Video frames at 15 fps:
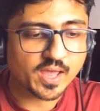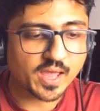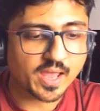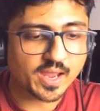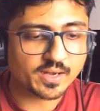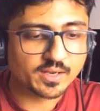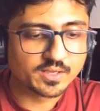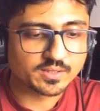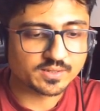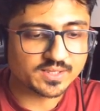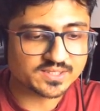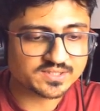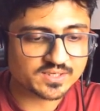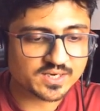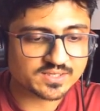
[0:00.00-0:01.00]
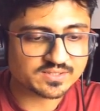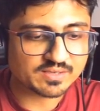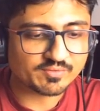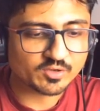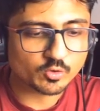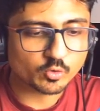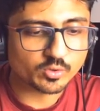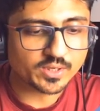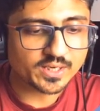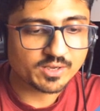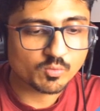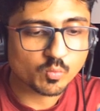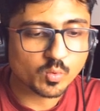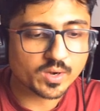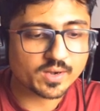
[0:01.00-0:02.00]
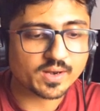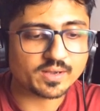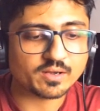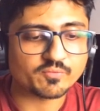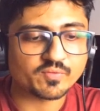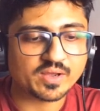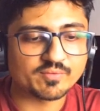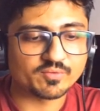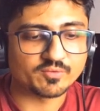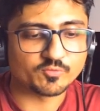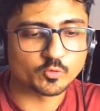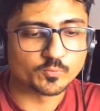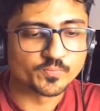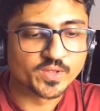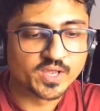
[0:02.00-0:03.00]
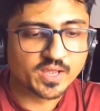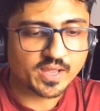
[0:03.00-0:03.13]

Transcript: and this seller is having only 195 review